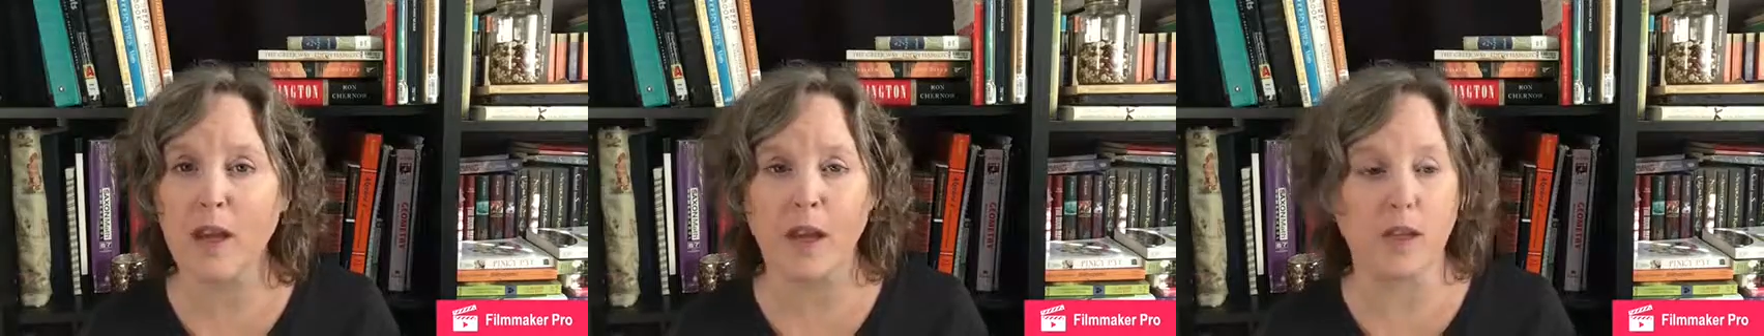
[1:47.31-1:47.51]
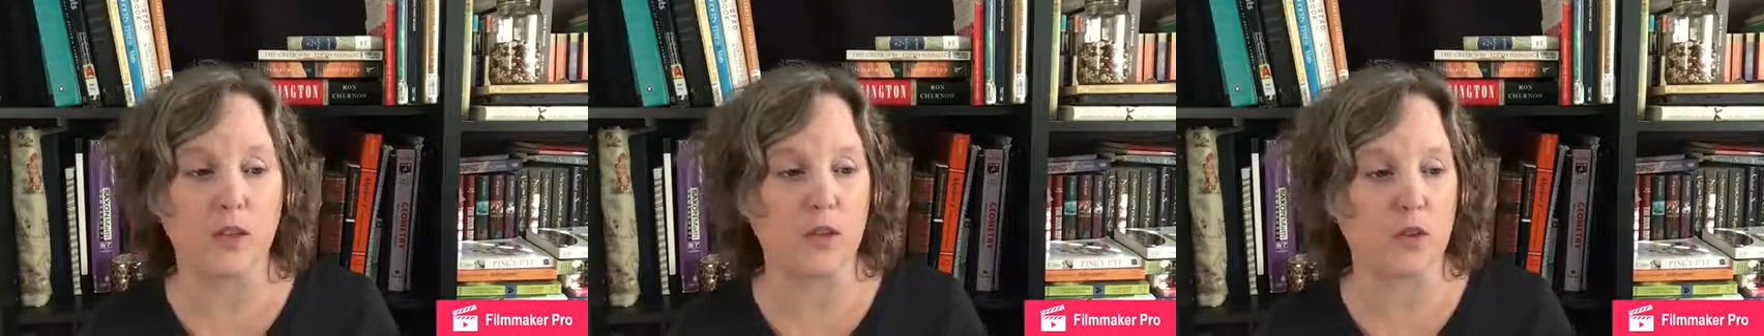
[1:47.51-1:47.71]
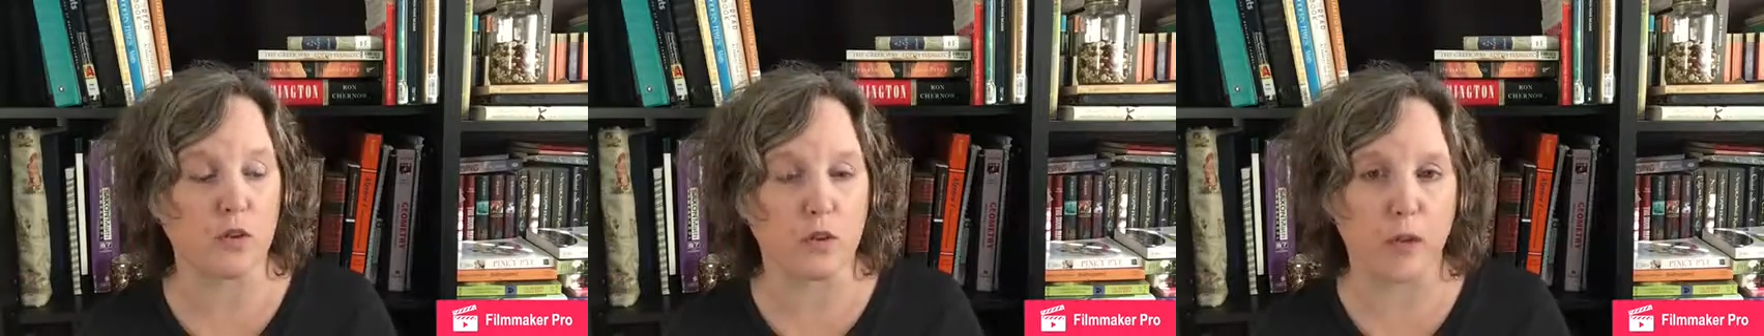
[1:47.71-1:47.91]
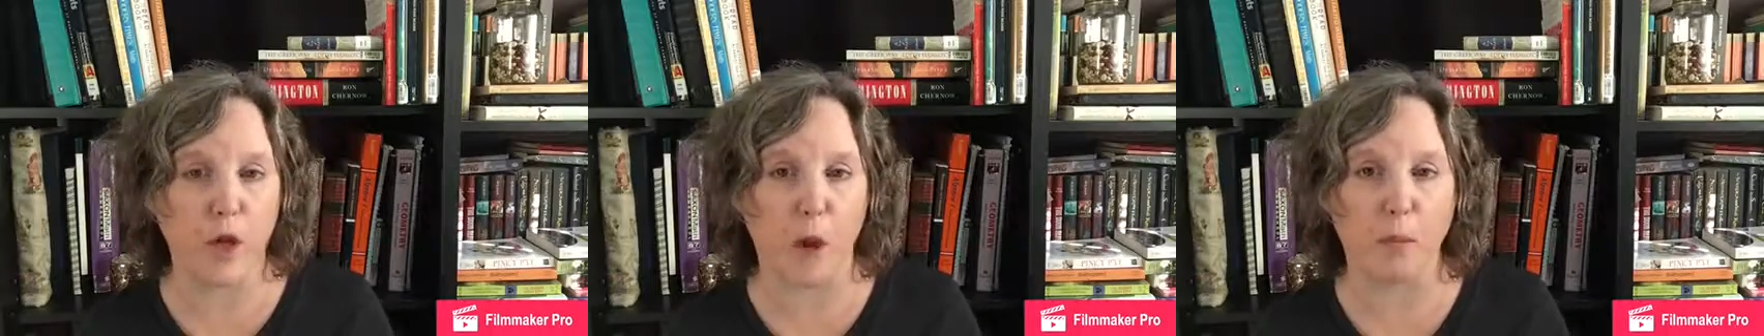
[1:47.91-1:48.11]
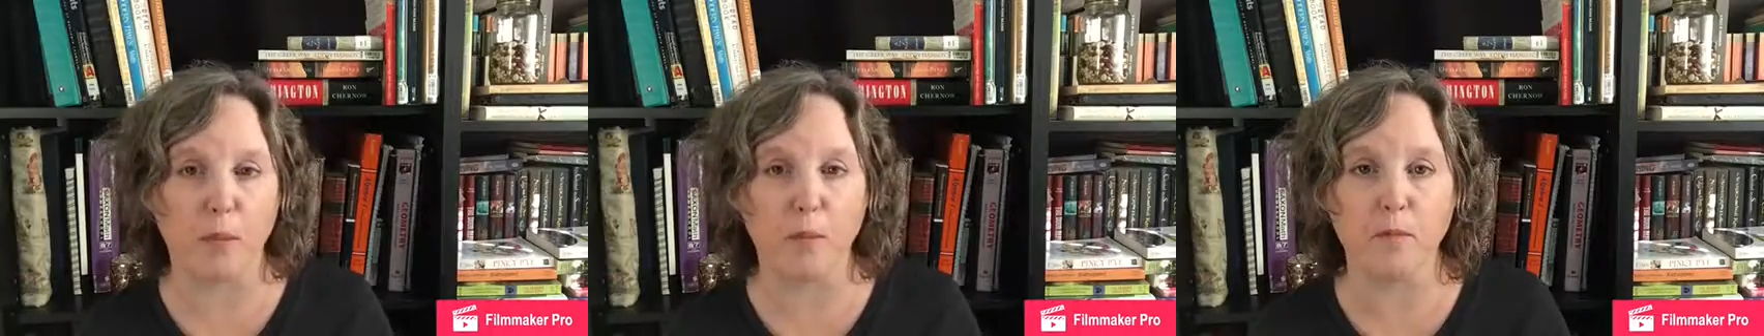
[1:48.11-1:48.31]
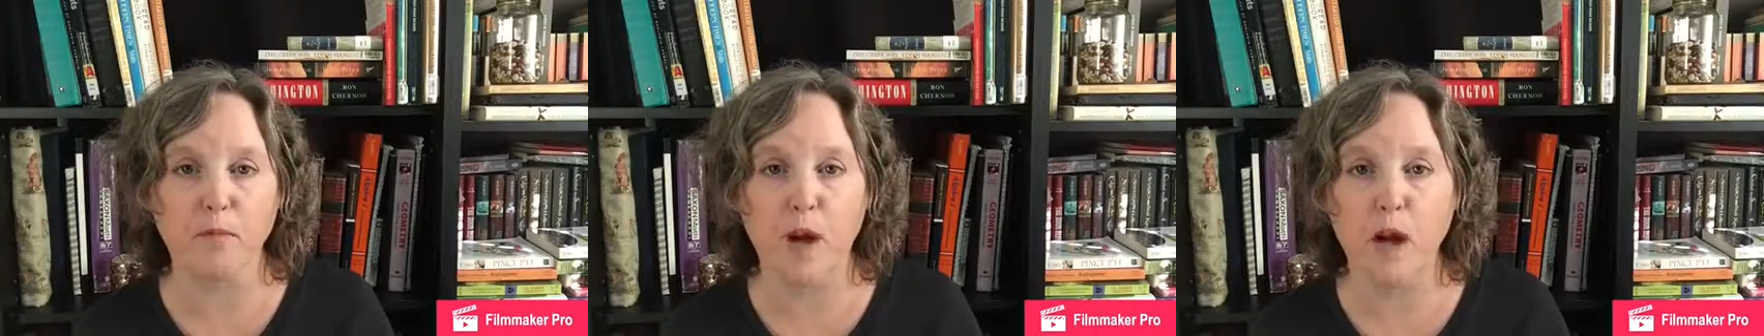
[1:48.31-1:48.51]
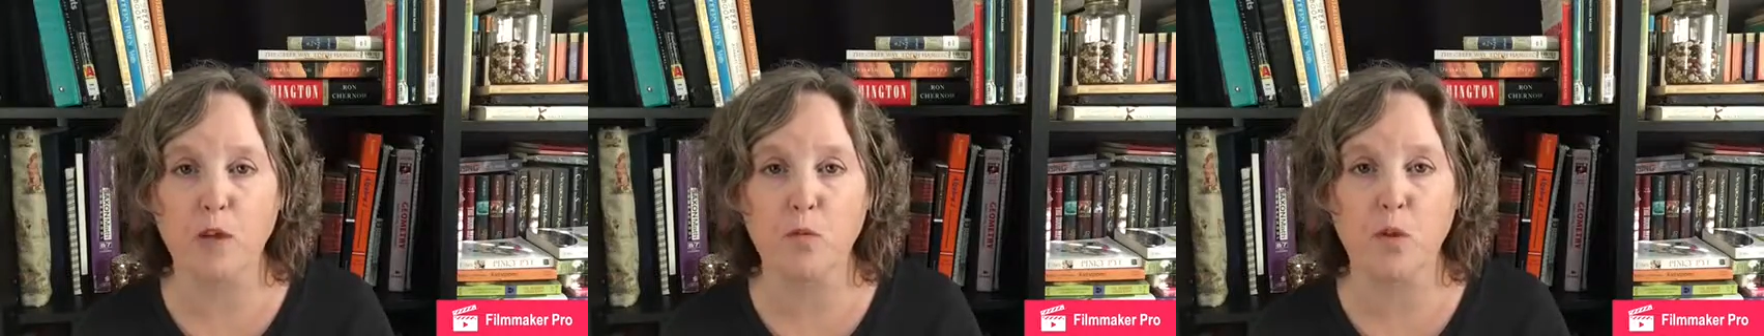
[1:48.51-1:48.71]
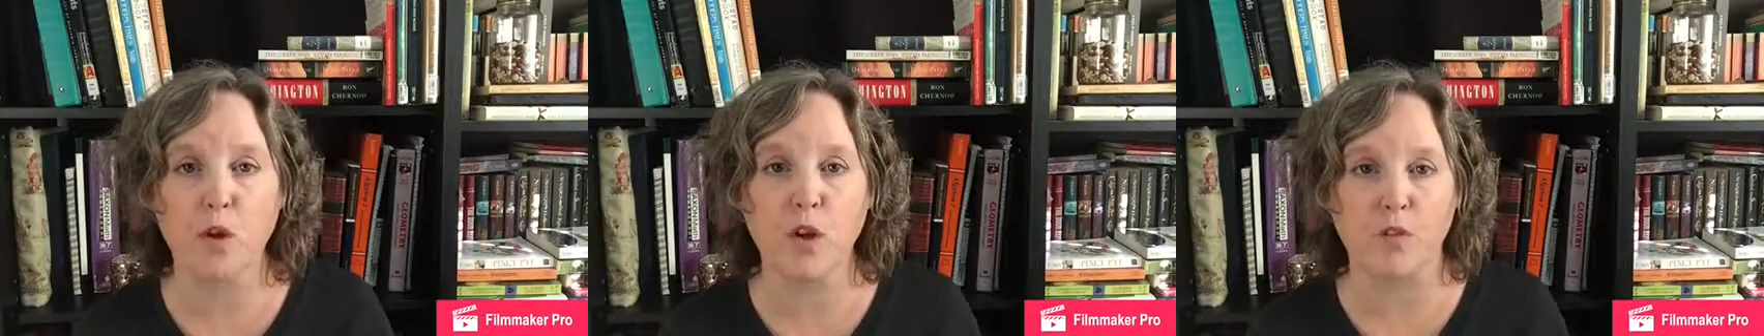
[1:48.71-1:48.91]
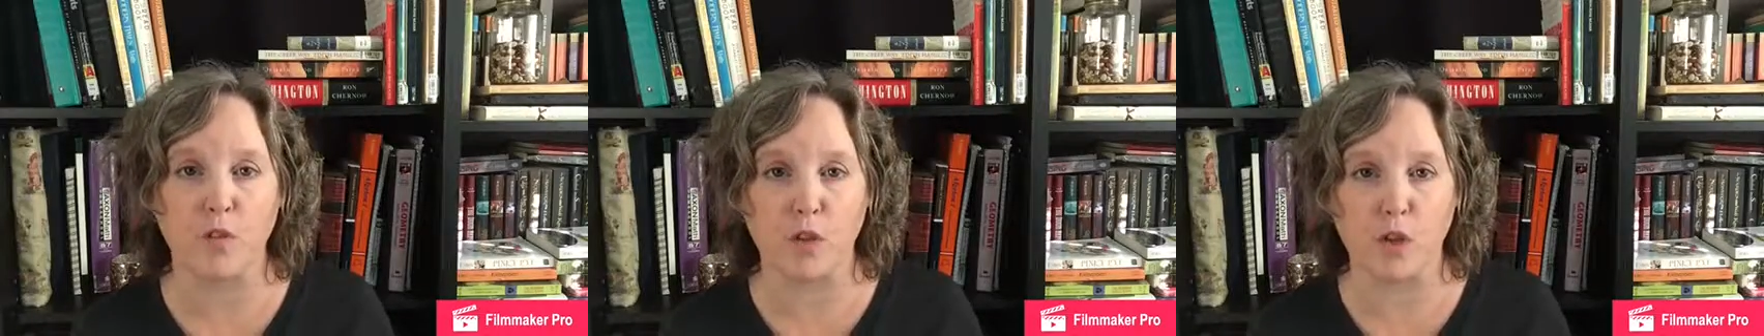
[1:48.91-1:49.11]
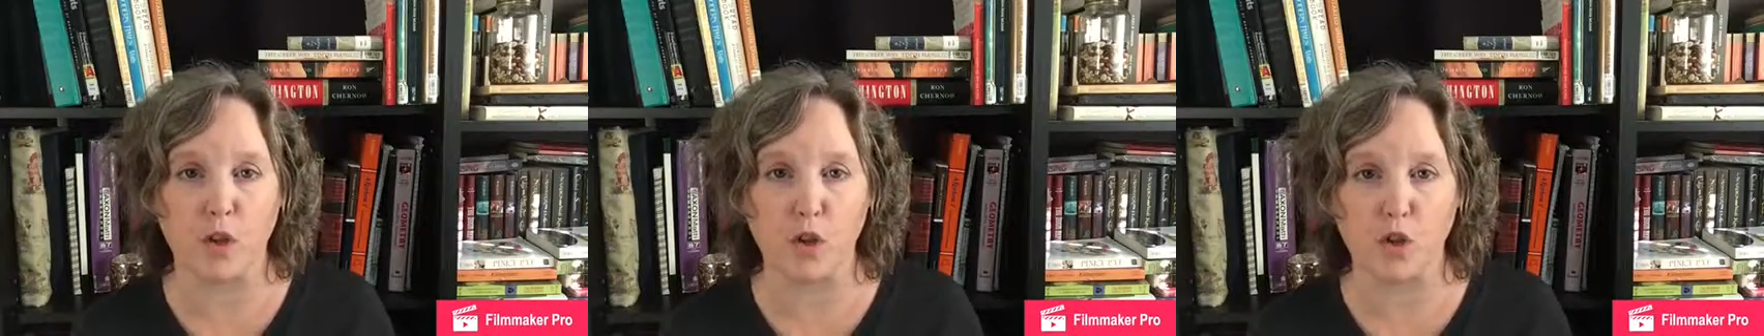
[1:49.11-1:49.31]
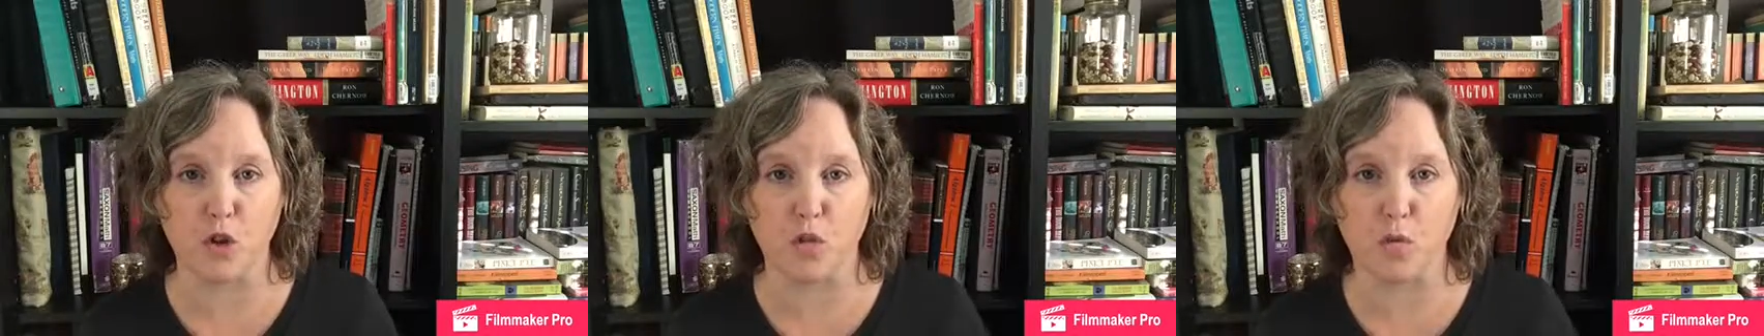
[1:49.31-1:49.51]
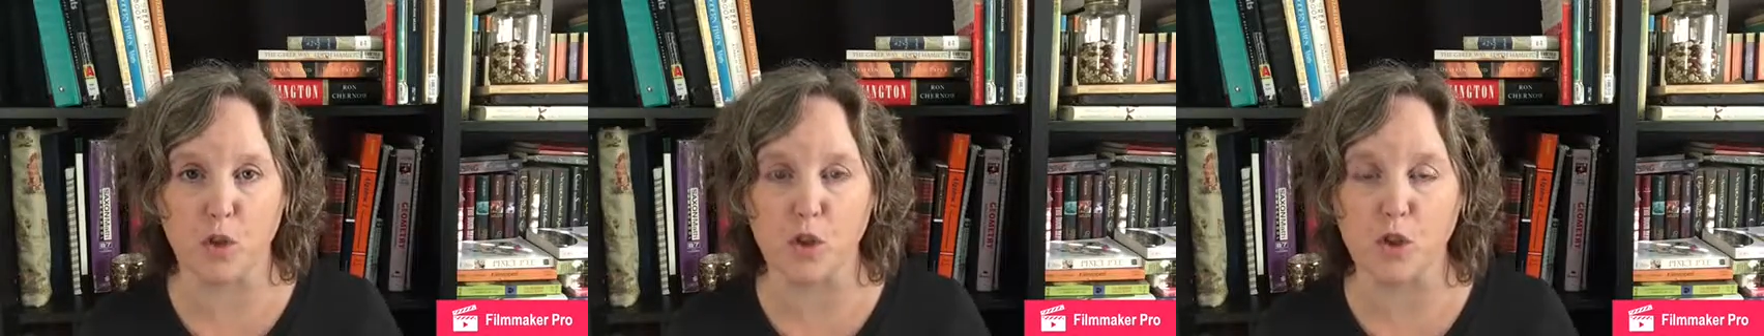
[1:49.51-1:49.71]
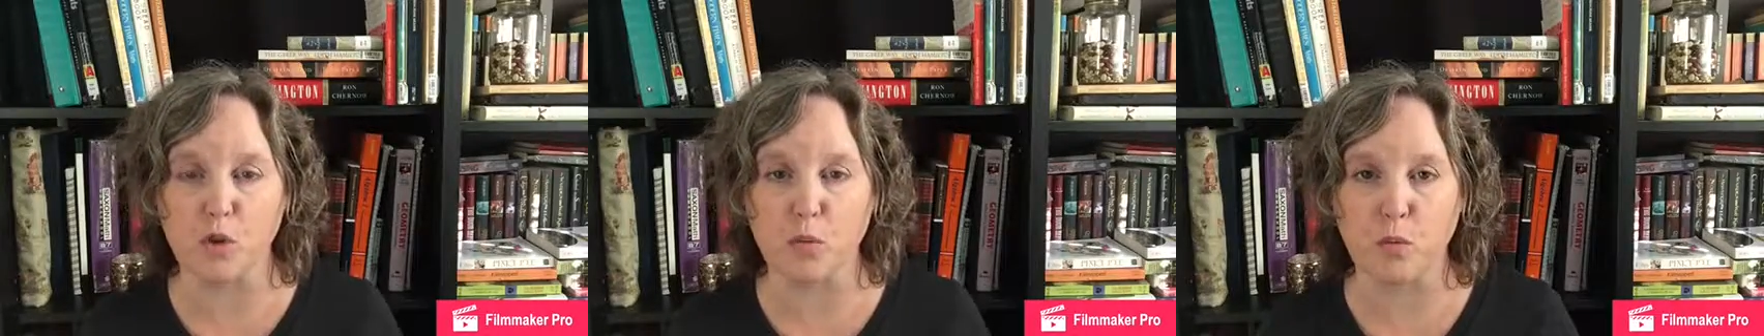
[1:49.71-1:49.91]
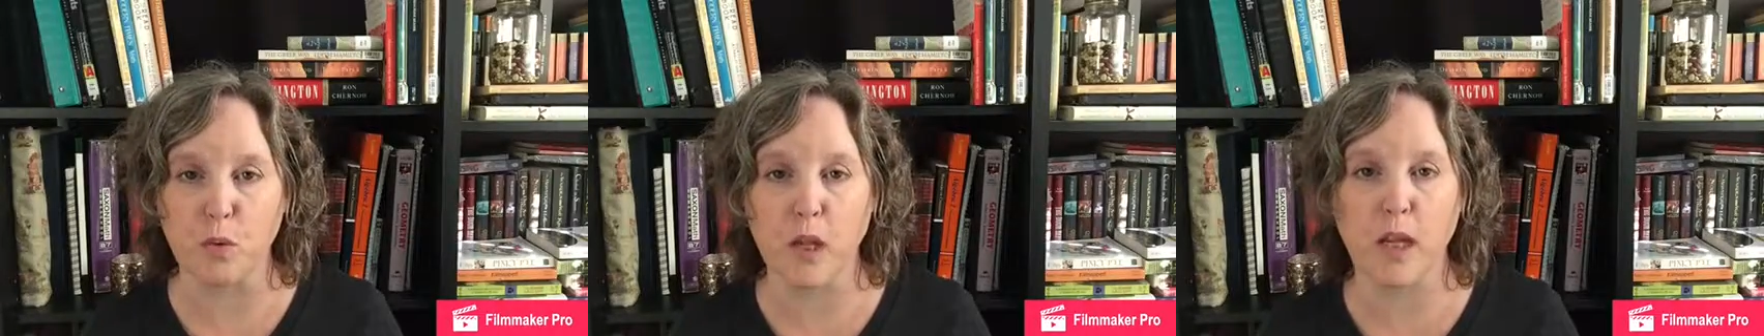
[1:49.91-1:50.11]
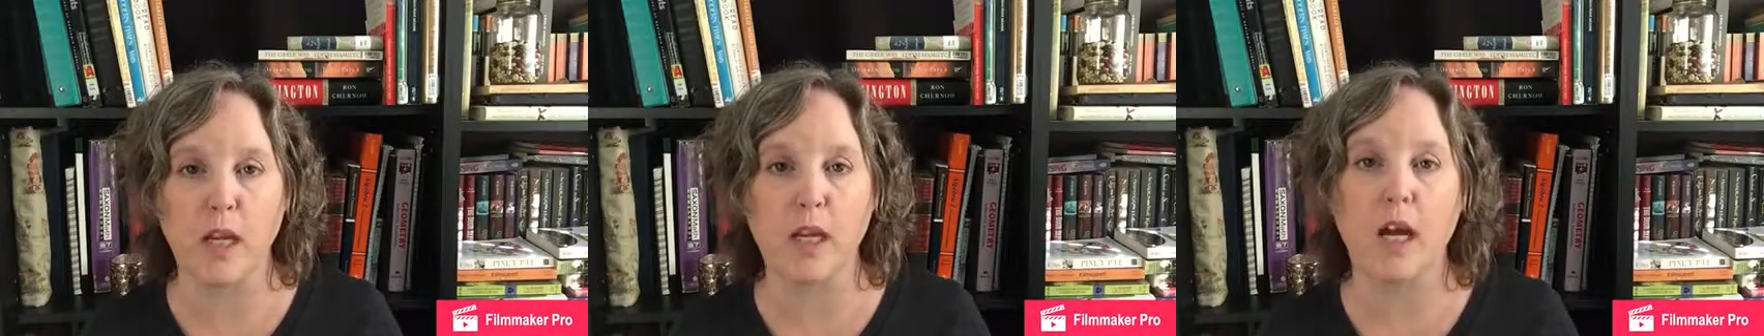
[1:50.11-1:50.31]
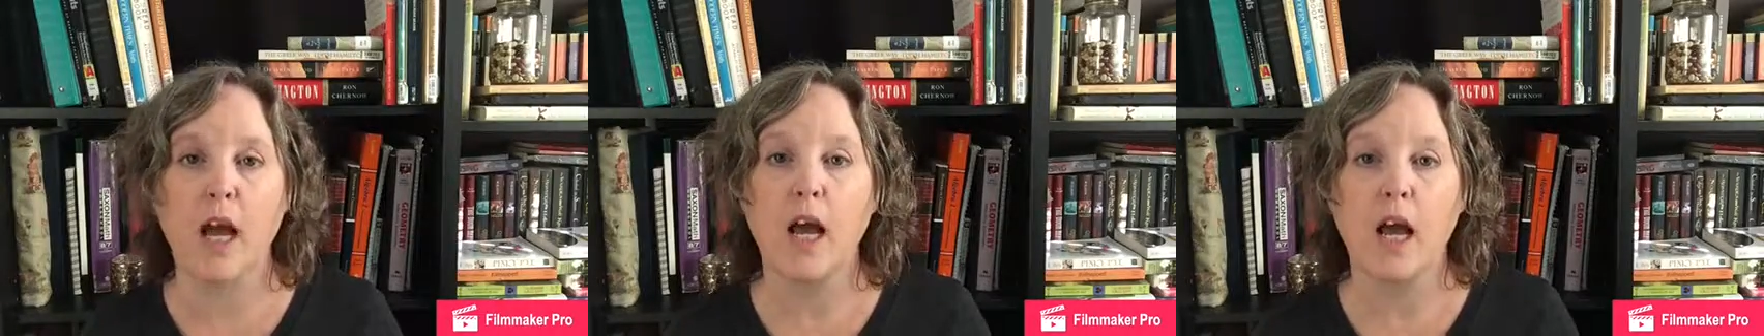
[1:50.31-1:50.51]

I certainly help them find one if they're unsure of what to read.